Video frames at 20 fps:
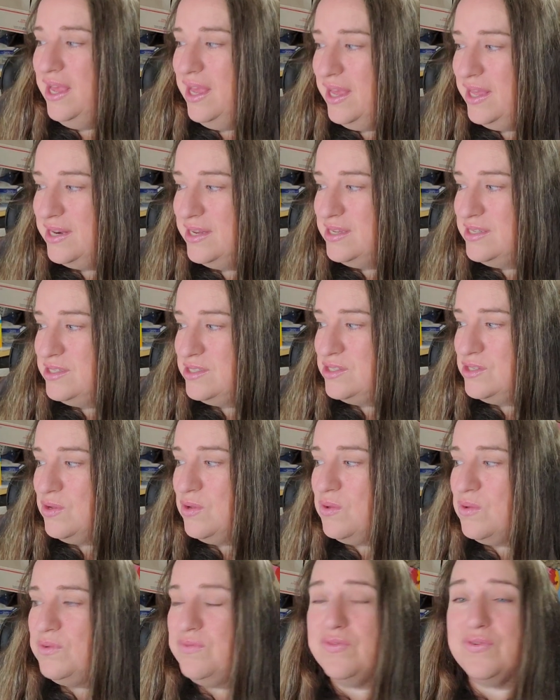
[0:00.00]
And it
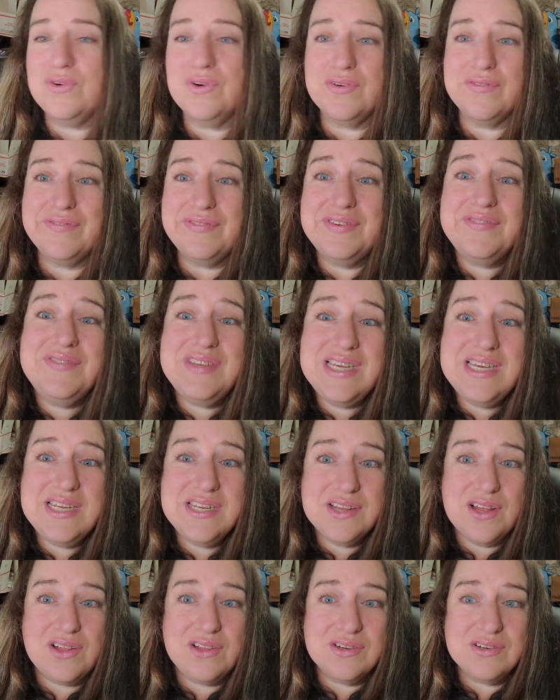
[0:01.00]
sold for fifteen
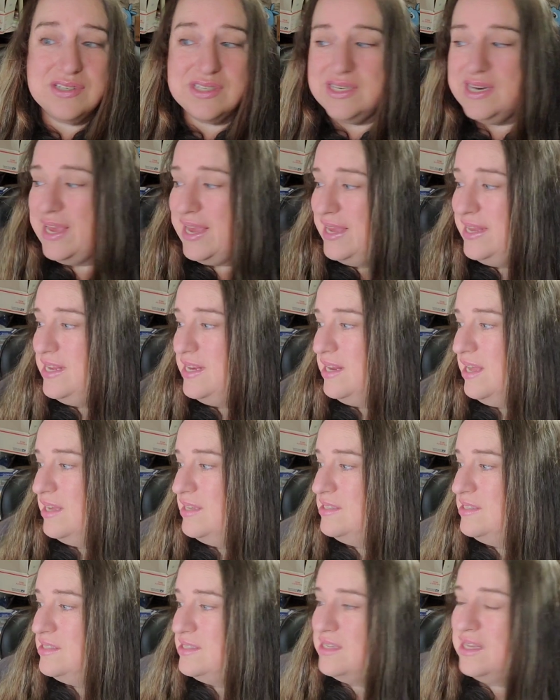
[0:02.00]
dollars and
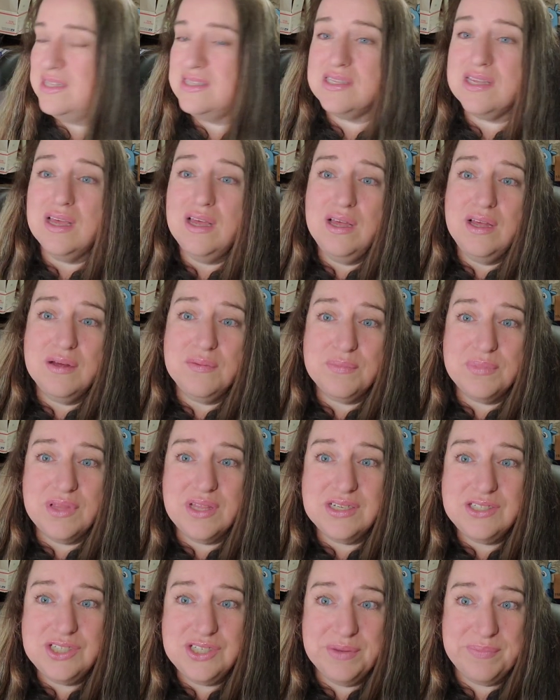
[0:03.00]
eighty-nine cents
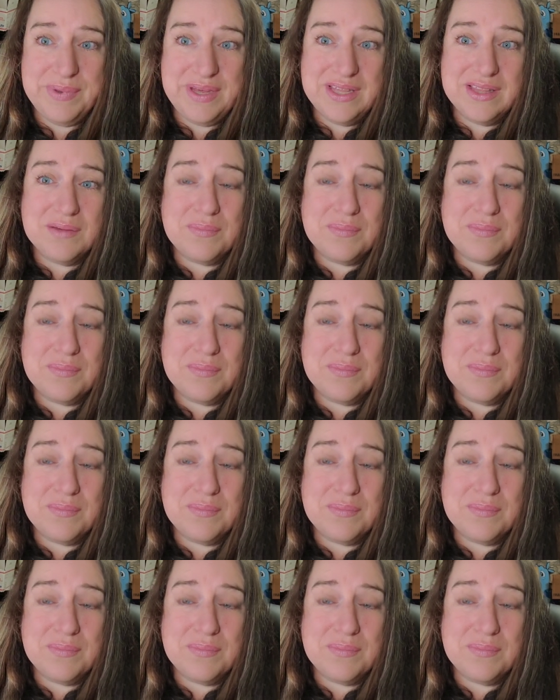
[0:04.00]
plus shipping.